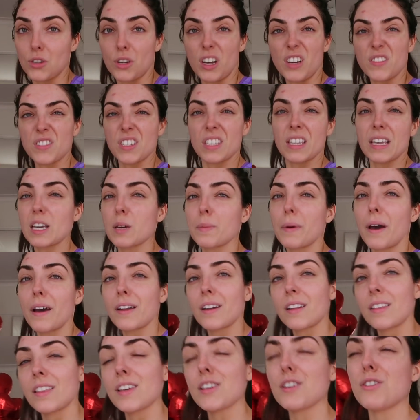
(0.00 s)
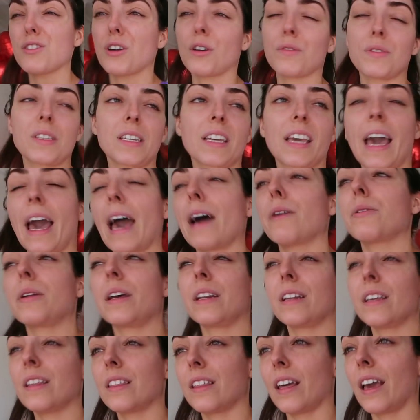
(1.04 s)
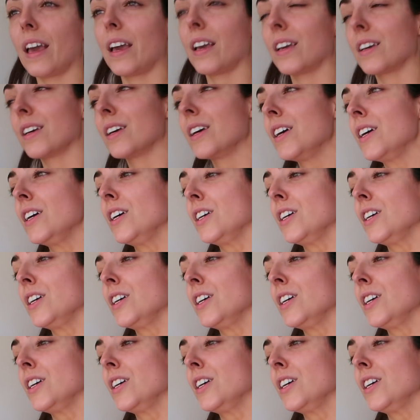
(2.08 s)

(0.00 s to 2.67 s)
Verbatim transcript: you don't have to think about anything, you don't have to count anything,